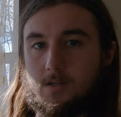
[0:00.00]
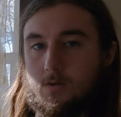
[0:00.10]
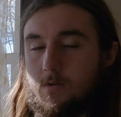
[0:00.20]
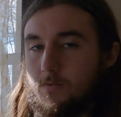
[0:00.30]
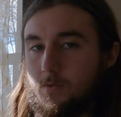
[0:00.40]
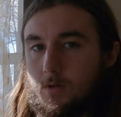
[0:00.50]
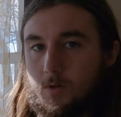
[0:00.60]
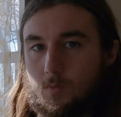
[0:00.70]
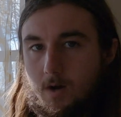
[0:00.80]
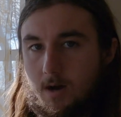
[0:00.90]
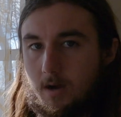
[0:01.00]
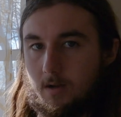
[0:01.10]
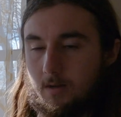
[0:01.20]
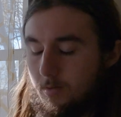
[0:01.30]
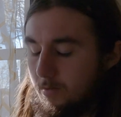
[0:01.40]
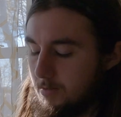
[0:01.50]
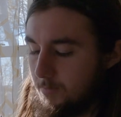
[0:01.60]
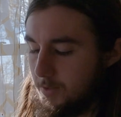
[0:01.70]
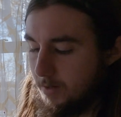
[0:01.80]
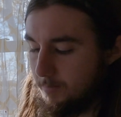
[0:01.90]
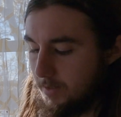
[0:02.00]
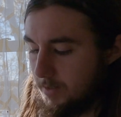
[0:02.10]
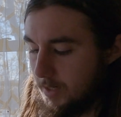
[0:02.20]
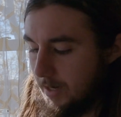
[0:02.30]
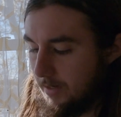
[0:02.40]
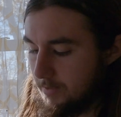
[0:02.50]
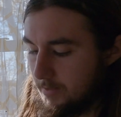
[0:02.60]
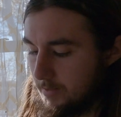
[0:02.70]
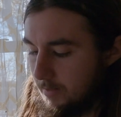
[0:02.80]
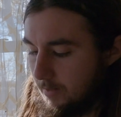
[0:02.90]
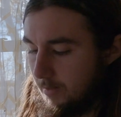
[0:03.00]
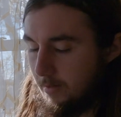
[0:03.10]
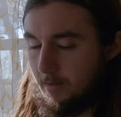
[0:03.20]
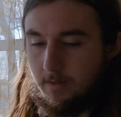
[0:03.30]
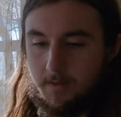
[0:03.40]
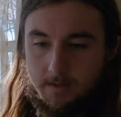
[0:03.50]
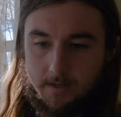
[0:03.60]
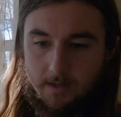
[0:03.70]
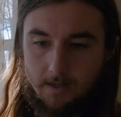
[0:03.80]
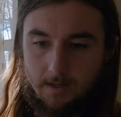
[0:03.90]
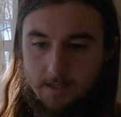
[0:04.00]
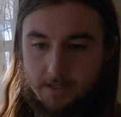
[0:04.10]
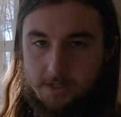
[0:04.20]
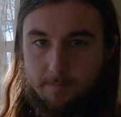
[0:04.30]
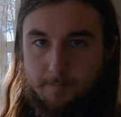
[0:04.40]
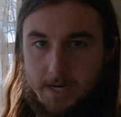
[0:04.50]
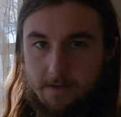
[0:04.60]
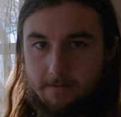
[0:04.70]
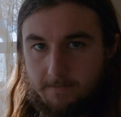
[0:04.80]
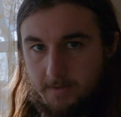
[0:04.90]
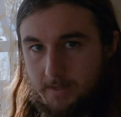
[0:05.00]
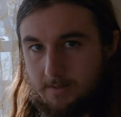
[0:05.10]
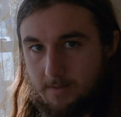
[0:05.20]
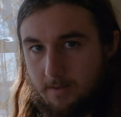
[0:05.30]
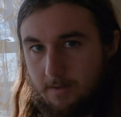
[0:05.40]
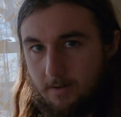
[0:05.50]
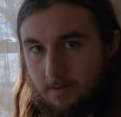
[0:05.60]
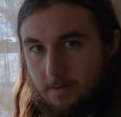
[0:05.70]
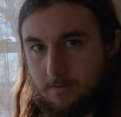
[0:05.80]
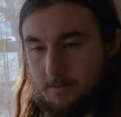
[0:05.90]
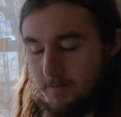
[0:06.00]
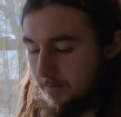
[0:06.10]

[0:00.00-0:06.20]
going for a walk, doing some jumping jacks. Get your bare feet on the earth.